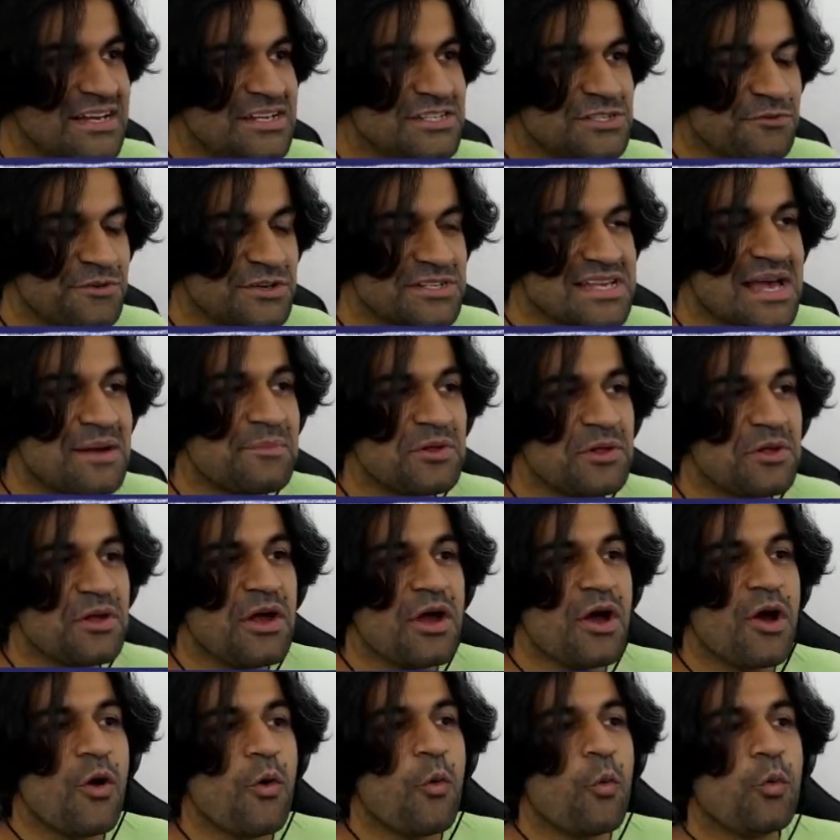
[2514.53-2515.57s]
So for example,
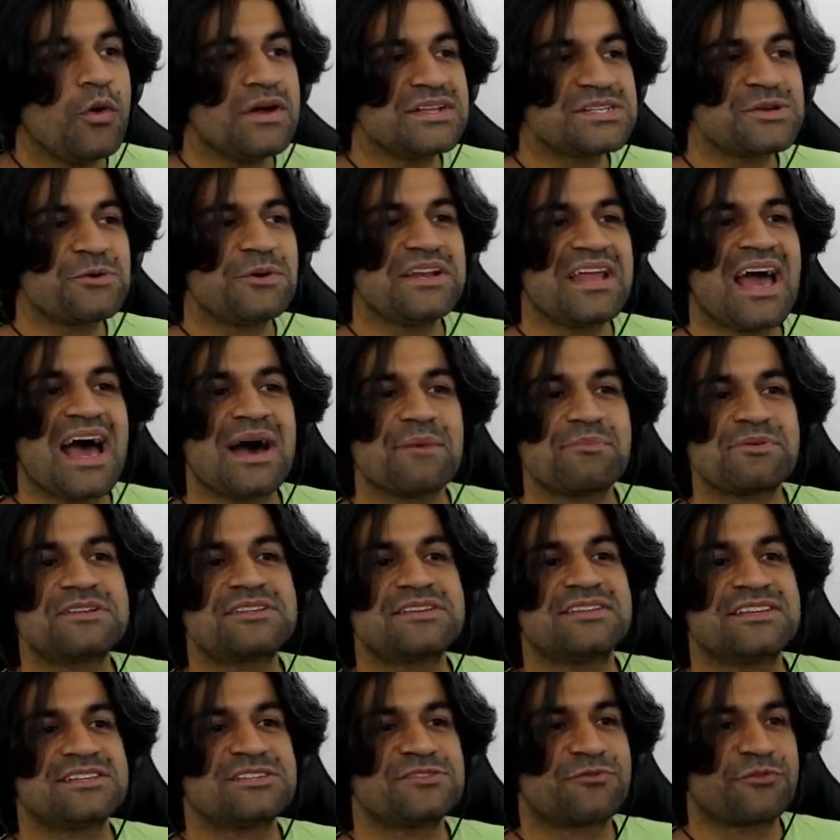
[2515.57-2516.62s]
what's going to happen to
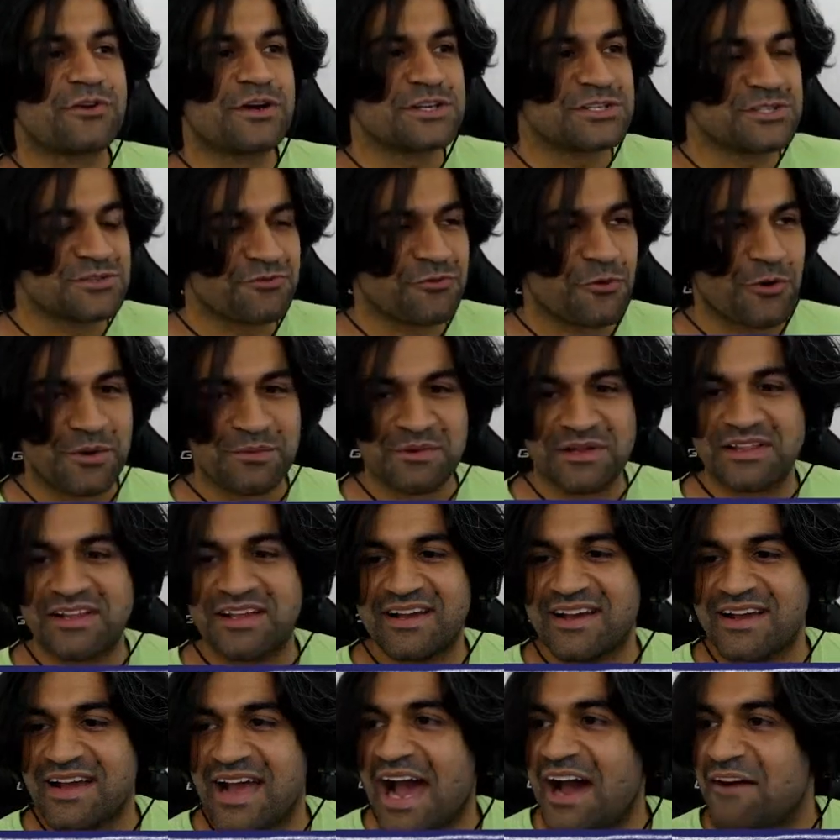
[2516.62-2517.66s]
this first
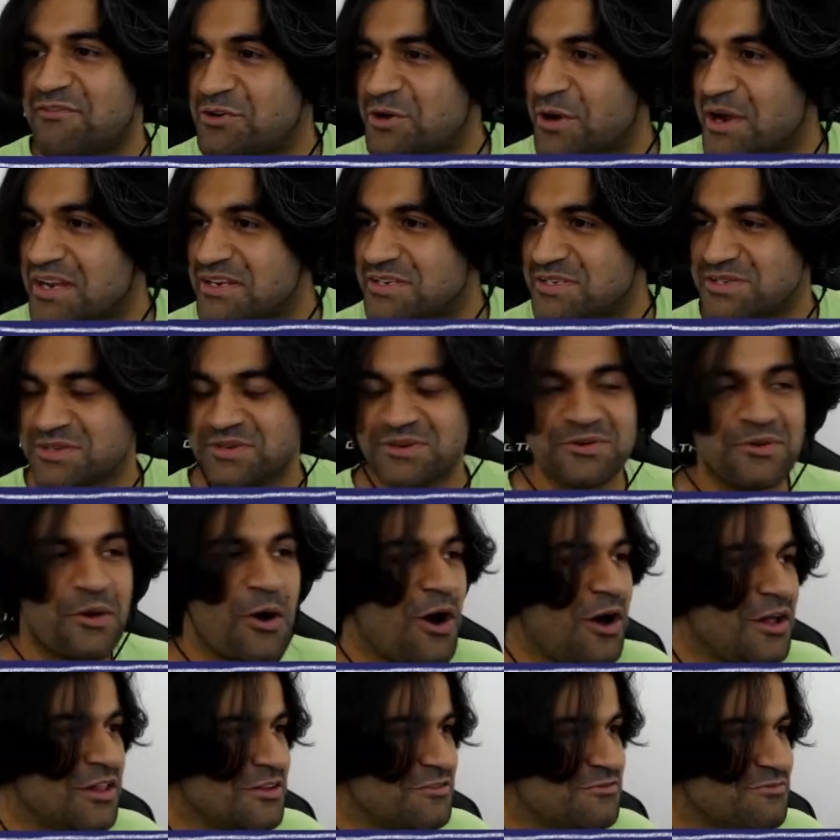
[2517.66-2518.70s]
formula after I do
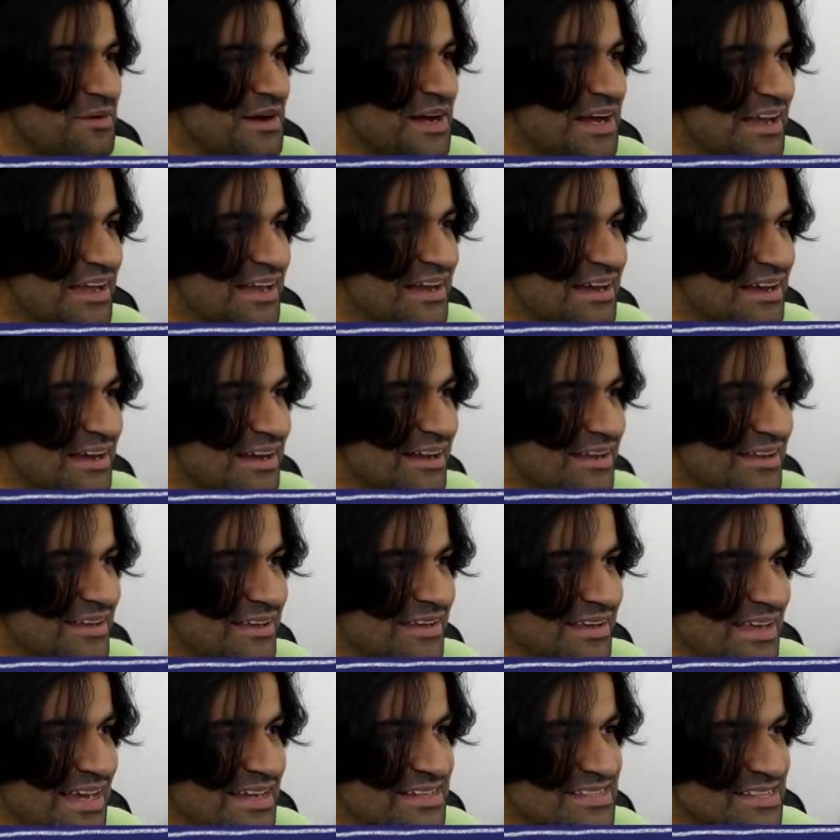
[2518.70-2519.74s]
all of my
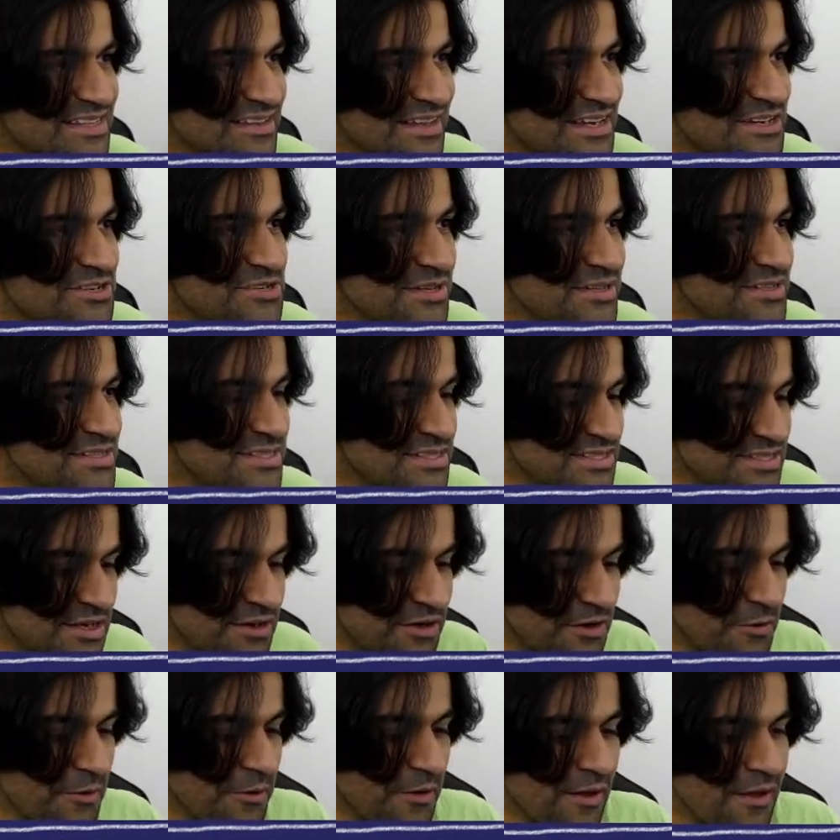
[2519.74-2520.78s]
cancellations?
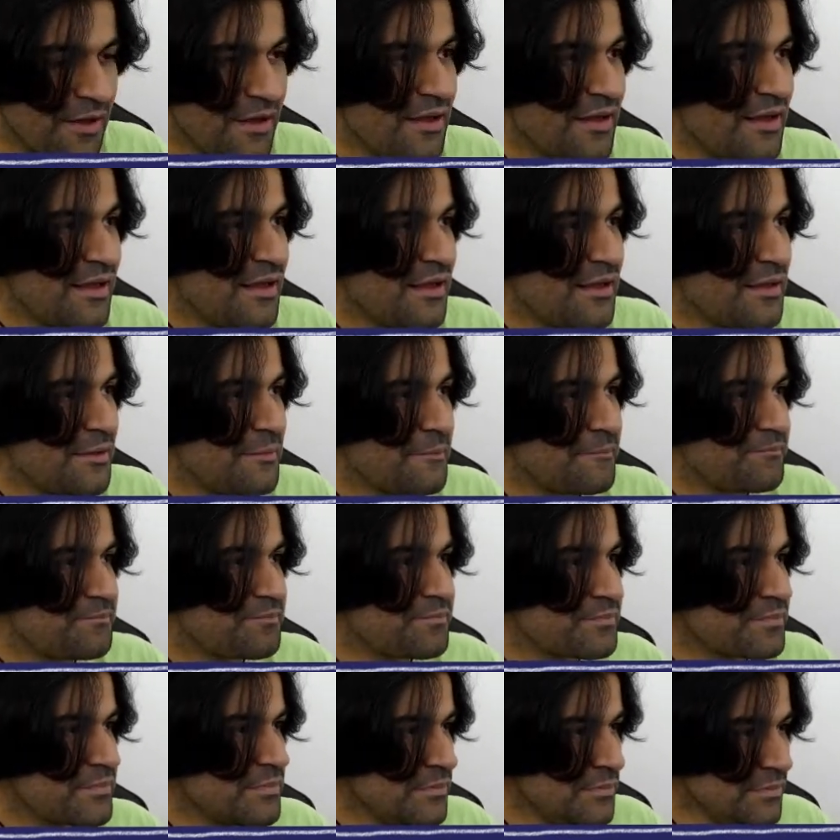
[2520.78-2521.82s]
So
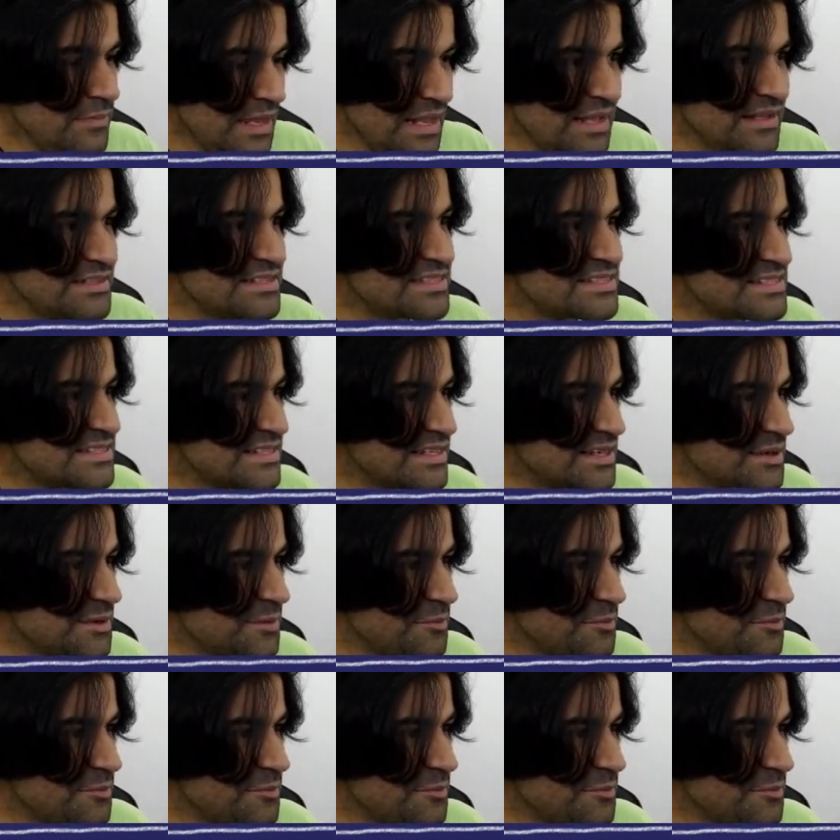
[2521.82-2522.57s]
let's see,